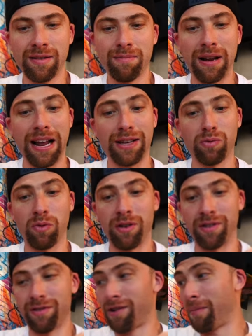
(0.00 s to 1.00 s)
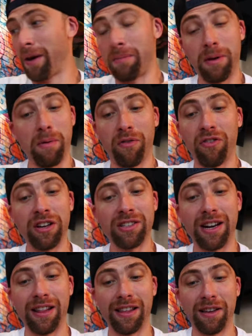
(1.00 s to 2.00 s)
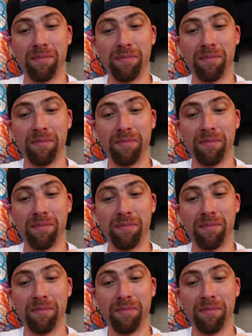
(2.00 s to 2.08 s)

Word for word: My last one, or I'm not gonna be able to finish anything.